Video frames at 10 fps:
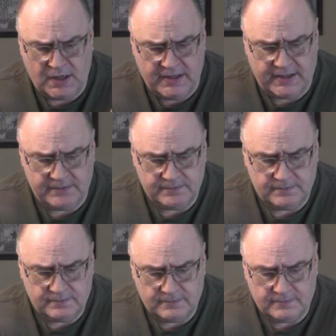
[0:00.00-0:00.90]
and then
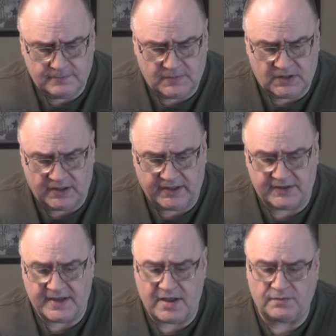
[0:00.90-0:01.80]
click
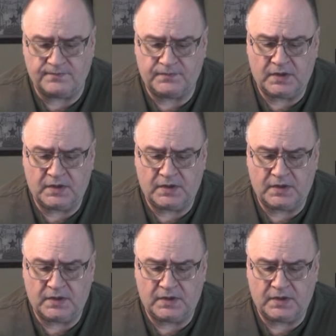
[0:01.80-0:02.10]
it down.